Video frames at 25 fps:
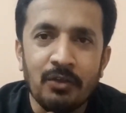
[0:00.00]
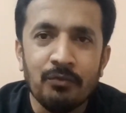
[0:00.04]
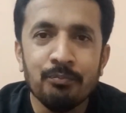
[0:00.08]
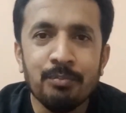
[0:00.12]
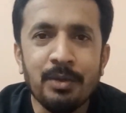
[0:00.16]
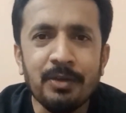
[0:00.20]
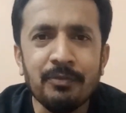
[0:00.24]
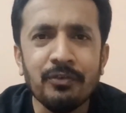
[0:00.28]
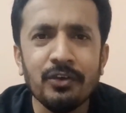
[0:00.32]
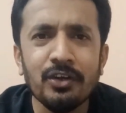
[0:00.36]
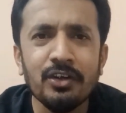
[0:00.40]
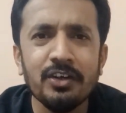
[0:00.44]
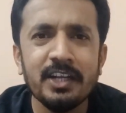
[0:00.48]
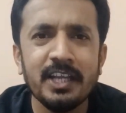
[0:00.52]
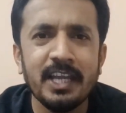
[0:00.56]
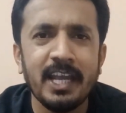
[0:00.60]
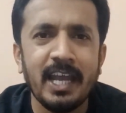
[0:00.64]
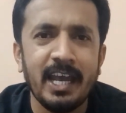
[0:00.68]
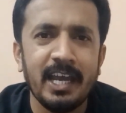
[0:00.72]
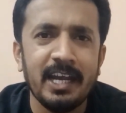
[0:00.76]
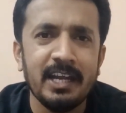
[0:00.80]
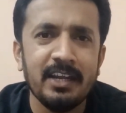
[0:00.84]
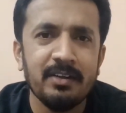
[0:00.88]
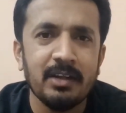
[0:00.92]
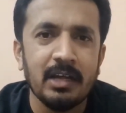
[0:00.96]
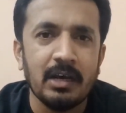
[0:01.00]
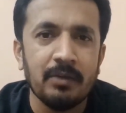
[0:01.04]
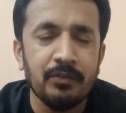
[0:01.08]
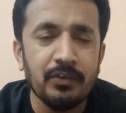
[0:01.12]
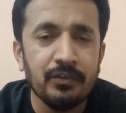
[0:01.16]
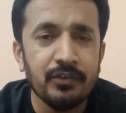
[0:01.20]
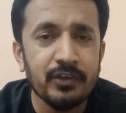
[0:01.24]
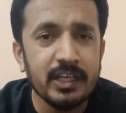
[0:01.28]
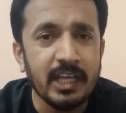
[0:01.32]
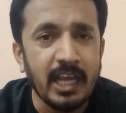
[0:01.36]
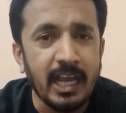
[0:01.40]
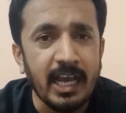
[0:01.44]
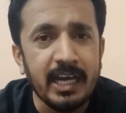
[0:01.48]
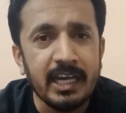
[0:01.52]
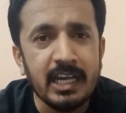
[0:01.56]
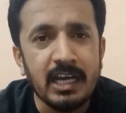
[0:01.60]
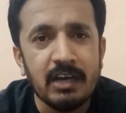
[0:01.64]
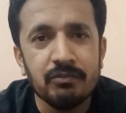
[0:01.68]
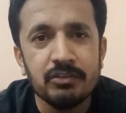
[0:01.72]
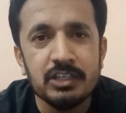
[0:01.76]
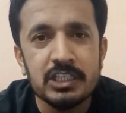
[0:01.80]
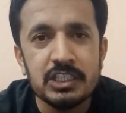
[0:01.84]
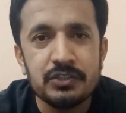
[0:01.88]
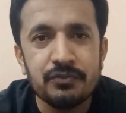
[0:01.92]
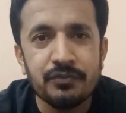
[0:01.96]
before the end
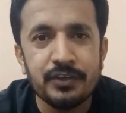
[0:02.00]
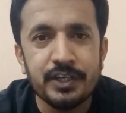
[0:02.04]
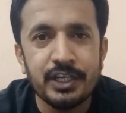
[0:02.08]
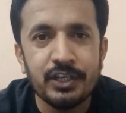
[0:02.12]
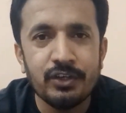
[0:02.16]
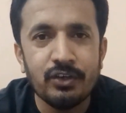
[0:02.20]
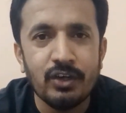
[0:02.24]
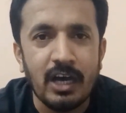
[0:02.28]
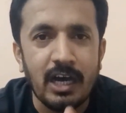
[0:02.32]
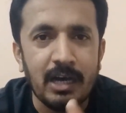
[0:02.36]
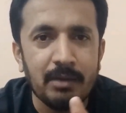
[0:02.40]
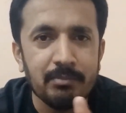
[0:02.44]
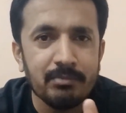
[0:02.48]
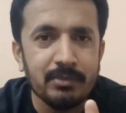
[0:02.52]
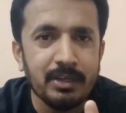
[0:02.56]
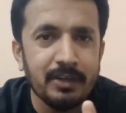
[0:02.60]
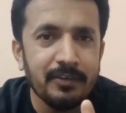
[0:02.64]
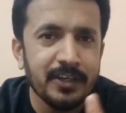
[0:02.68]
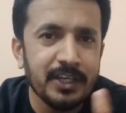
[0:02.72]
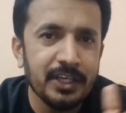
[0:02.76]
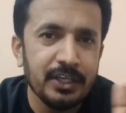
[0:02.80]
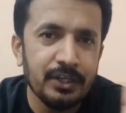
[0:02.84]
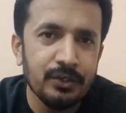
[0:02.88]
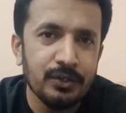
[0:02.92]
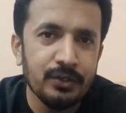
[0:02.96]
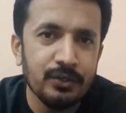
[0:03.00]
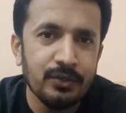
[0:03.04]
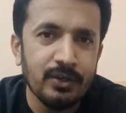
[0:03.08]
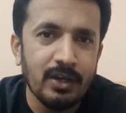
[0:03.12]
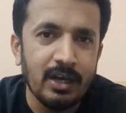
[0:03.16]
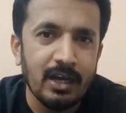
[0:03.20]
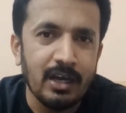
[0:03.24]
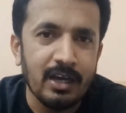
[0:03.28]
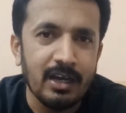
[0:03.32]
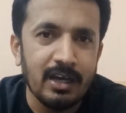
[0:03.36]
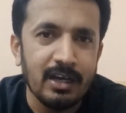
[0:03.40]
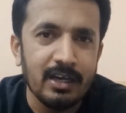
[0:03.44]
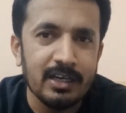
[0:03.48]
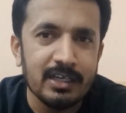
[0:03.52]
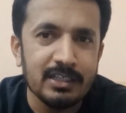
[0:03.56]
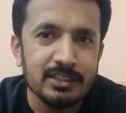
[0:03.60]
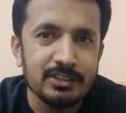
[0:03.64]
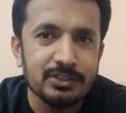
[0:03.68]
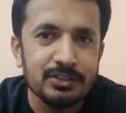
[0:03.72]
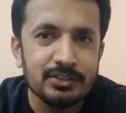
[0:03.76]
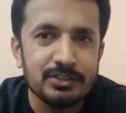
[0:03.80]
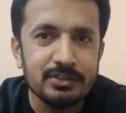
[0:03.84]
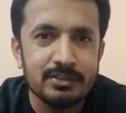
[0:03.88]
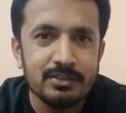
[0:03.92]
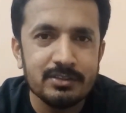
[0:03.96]
of this video, I'm giving you
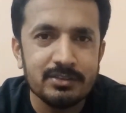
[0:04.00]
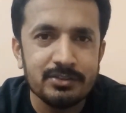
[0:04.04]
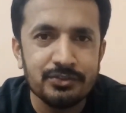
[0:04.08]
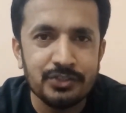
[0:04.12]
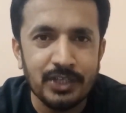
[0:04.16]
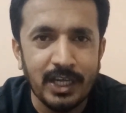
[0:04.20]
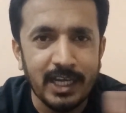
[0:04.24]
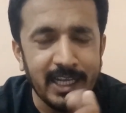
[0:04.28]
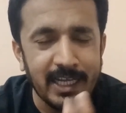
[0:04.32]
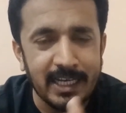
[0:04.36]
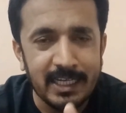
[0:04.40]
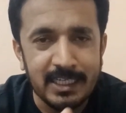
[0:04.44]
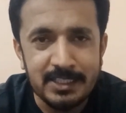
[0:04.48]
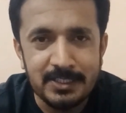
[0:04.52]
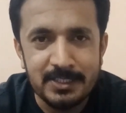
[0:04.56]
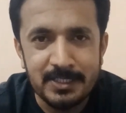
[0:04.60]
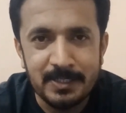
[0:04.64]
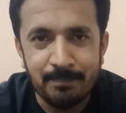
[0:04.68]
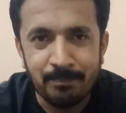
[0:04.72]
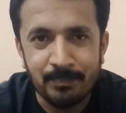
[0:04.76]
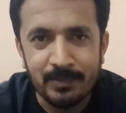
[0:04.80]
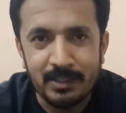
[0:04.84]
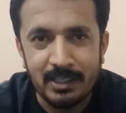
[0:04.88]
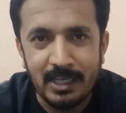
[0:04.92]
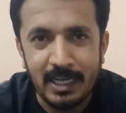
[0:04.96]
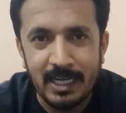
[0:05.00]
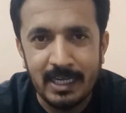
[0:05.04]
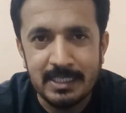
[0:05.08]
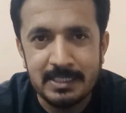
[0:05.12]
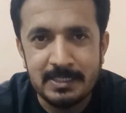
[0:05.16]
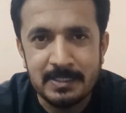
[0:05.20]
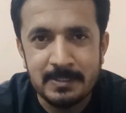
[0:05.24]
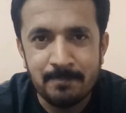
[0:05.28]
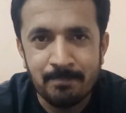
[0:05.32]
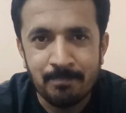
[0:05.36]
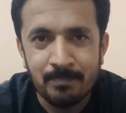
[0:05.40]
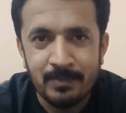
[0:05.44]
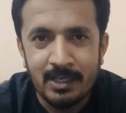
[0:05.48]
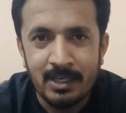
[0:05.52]
a challenge that